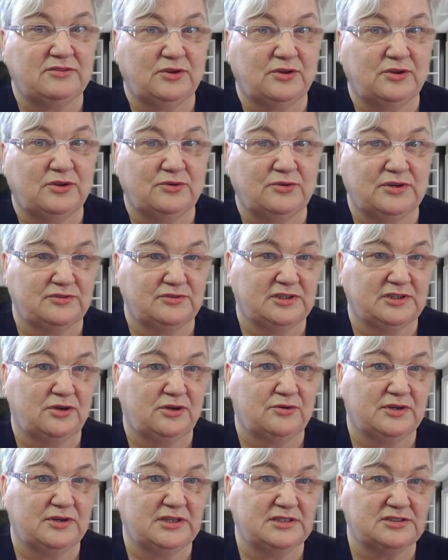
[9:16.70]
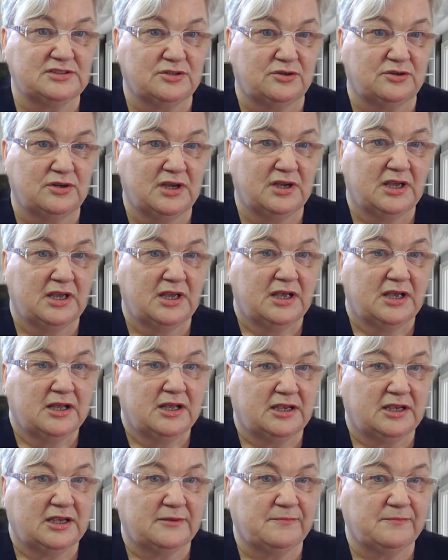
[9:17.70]
and reloading. So,
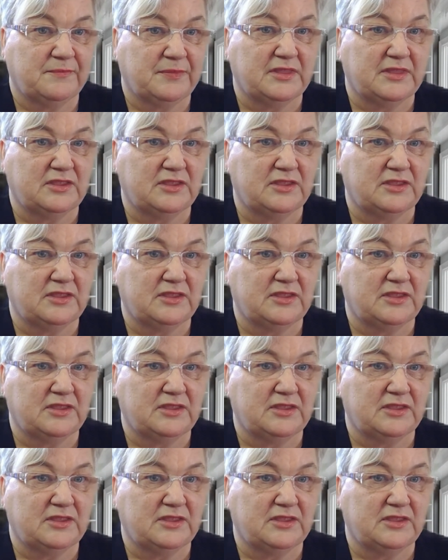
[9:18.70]
like, there